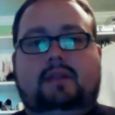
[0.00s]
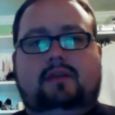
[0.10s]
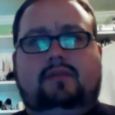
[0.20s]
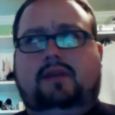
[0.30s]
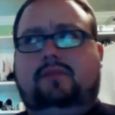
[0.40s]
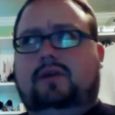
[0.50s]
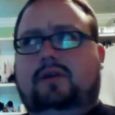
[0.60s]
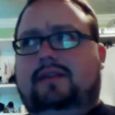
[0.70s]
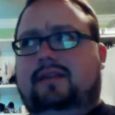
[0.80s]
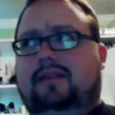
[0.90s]
like,
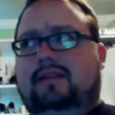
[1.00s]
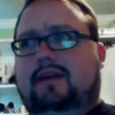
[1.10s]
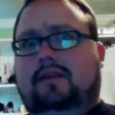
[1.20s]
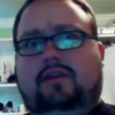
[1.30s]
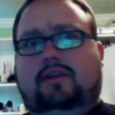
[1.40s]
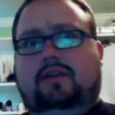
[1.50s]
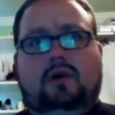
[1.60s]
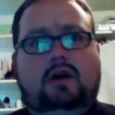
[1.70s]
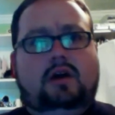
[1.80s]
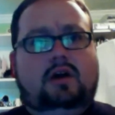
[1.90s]
what I think now they do
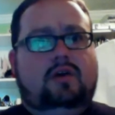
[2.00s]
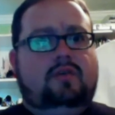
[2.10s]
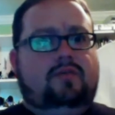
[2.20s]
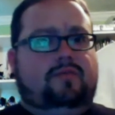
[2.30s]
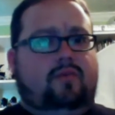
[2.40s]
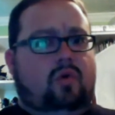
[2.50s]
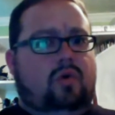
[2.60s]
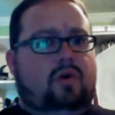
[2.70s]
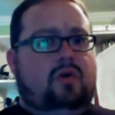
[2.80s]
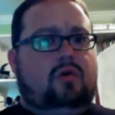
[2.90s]

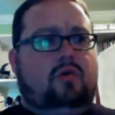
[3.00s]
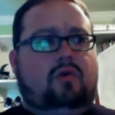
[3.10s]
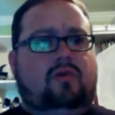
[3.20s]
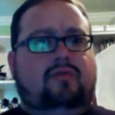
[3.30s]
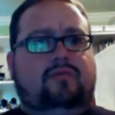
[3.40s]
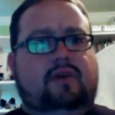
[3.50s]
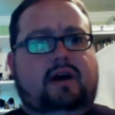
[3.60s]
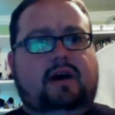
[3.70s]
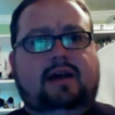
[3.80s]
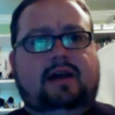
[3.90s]
4 or
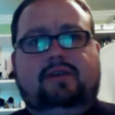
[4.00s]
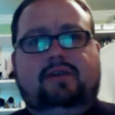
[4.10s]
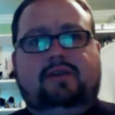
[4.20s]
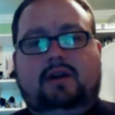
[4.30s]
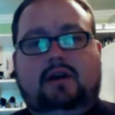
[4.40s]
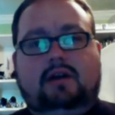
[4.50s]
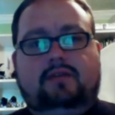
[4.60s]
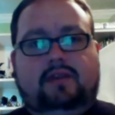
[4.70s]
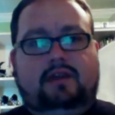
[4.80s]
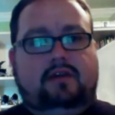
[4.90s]
5 different
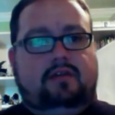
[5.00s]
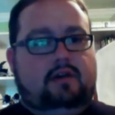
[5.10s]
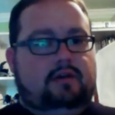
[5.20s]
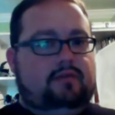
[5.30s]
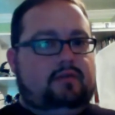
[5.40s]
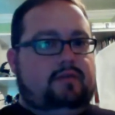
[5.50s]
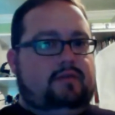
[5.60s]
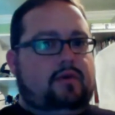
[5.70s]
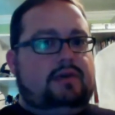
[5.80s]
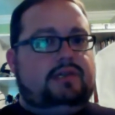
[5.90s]
cons a year that are differently
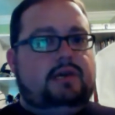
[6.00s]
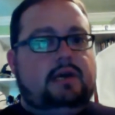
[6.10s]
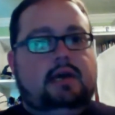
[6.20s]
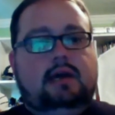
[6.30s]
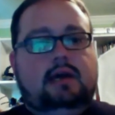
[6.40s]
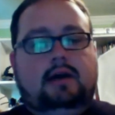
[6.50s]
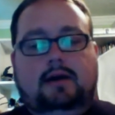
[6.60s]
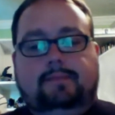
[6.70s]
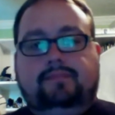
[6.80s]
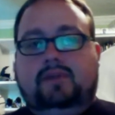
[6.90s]
focused.
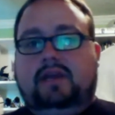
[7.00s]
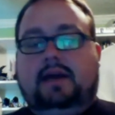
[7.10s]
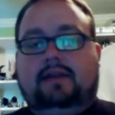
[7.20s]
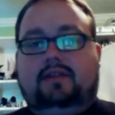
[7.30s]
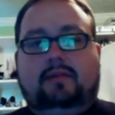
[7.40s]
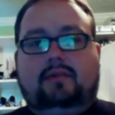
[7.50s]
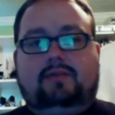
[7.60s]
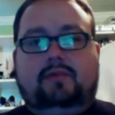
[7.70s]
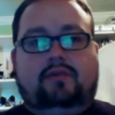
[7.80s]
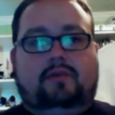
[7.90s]
But yeah, the Double
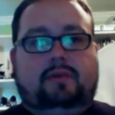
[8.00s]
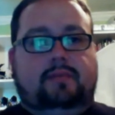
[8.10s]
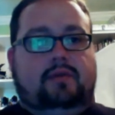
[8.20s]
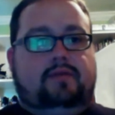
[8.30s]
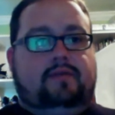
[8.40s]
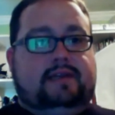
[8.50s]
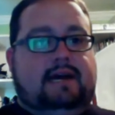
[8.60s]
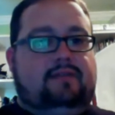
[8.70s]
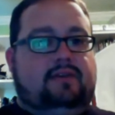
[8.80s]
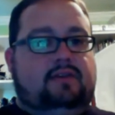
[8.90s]
Exposure people are
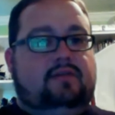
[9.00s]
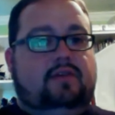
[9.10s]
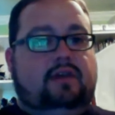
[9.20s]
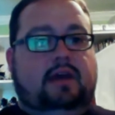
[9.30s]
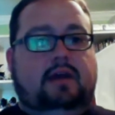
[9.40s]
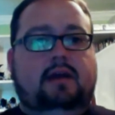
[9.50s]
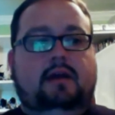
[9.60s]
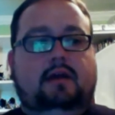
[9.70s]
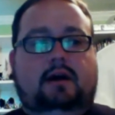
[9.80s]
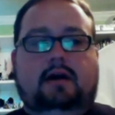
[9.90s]
fantastic. And so they
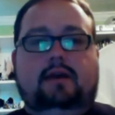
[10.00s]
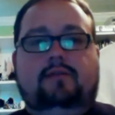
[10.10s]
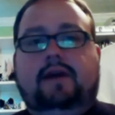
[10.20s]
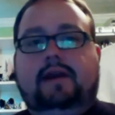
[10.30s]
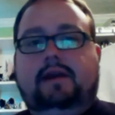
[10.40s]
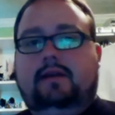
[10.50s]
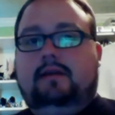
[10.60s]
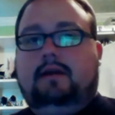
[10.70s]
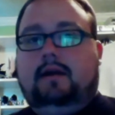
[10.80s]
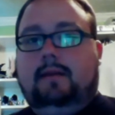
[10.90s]

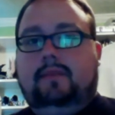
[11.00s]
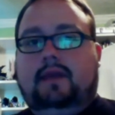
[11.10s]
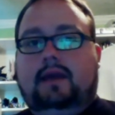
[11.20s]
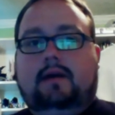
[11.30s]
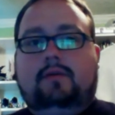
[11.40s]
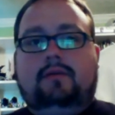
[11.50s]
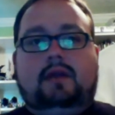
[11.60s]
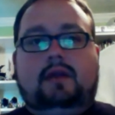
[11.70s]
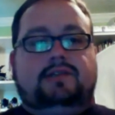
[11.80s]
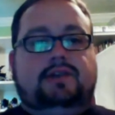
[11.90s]
invited me out
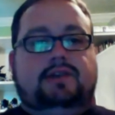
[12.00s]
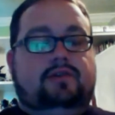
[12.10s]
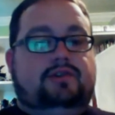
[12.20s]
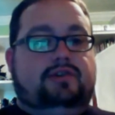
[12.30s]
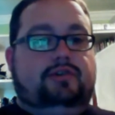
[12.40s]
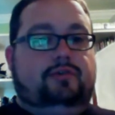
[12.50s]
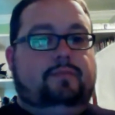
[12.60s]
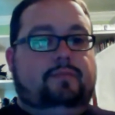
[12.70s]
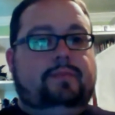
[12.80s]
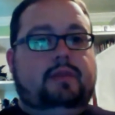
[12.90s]
last year
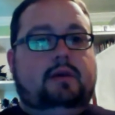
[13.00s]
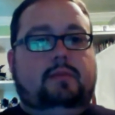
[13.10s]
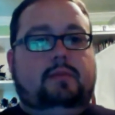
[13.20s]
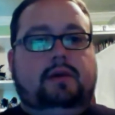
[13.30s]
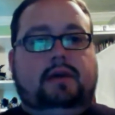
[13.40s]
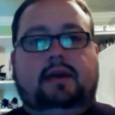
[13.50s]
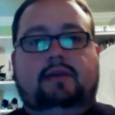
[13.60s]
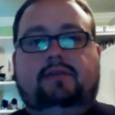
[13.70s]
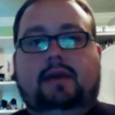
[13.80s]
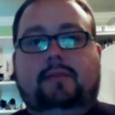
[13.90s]
to be a
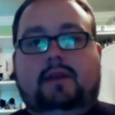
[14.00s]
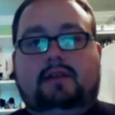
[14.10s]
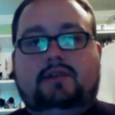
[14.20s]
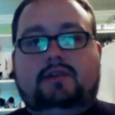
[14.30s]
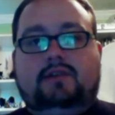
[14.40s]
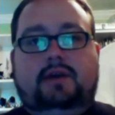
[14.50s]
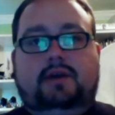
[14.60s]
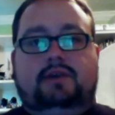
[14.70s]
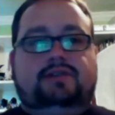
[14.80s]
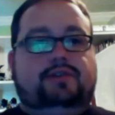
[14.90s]
guest at
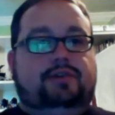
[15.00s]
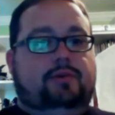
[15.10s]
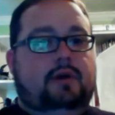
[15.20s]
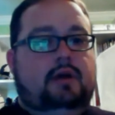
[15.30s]
Metatopia to